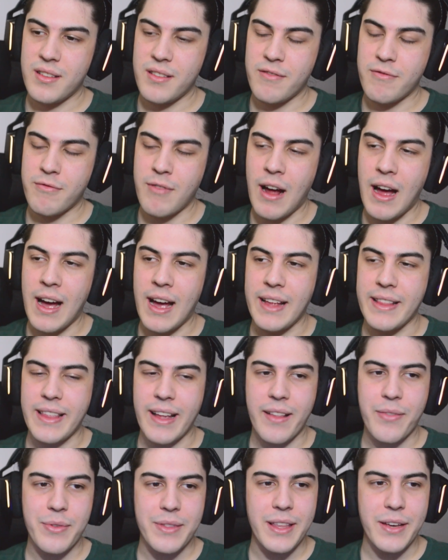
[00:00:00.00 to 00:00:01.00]
Right,
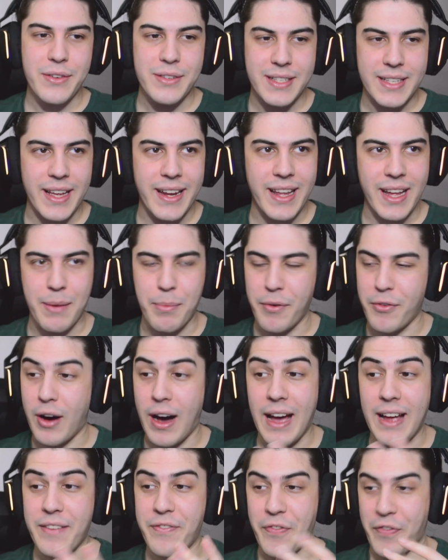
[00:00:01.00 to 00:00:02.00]
that's what they were setting up before.
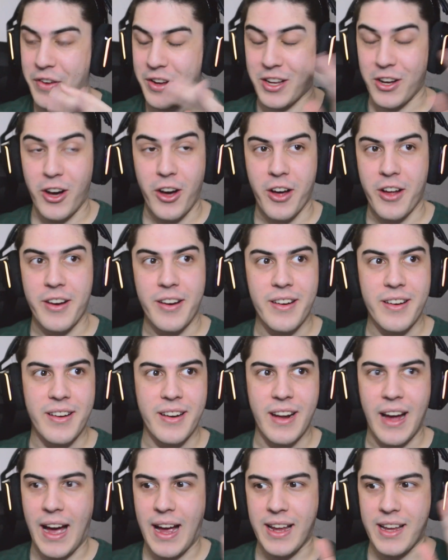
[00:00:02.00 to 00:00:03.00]
I forgot.
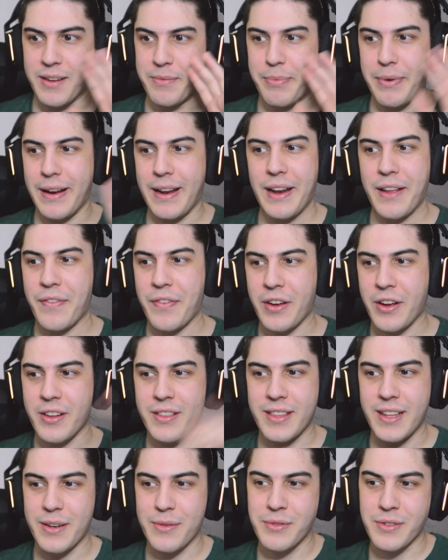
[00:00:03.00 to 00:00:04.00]
I completely
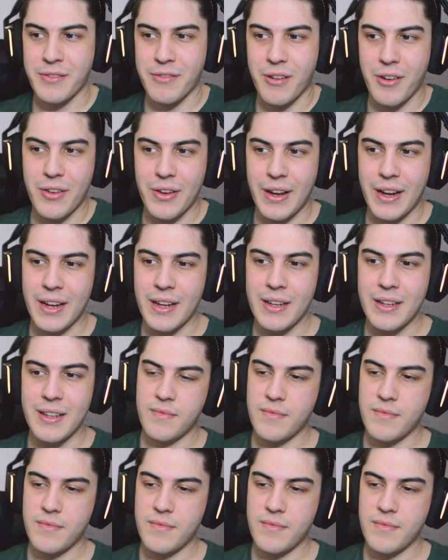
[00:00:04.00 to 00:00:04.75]
forgot that it was growing.